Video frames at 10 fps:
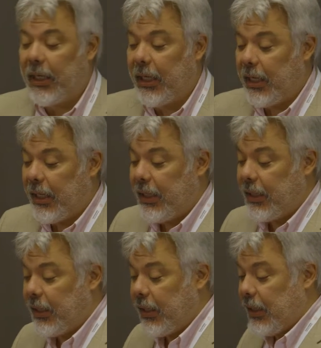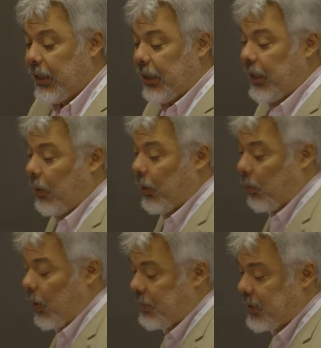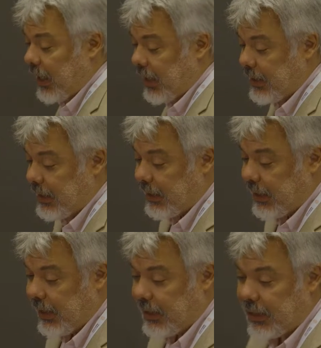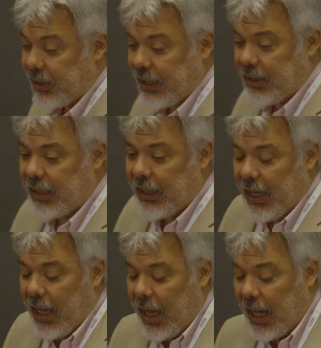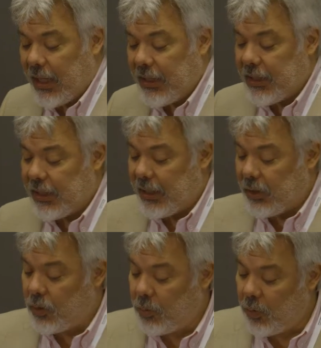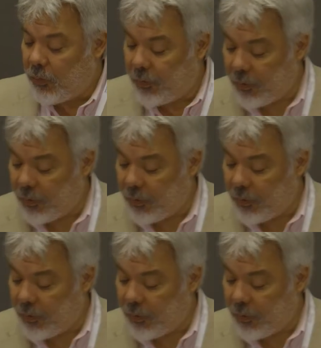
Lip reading: in our website, in the internet, and to move